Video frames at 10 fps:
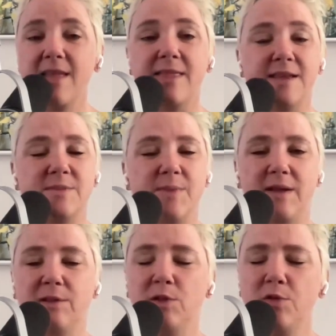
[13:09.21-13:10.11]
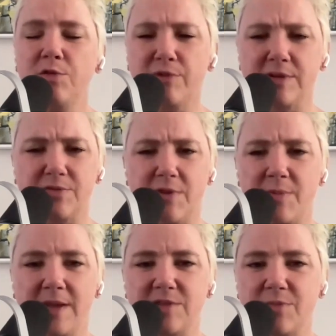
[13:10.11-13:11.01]
They demand ludicrous
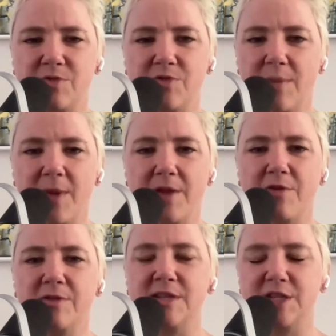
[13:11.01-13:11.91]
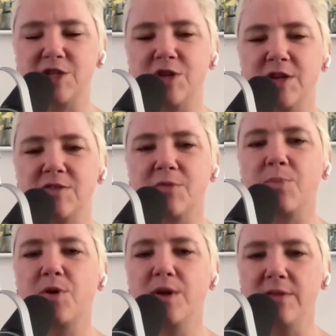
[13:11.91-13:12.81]
rebates from drug makers in exchange for
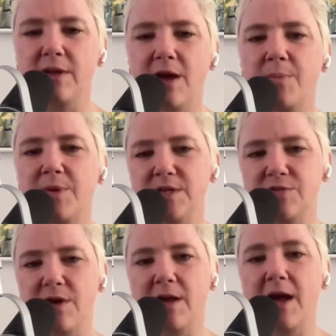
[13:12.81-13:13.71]
putting the company's drug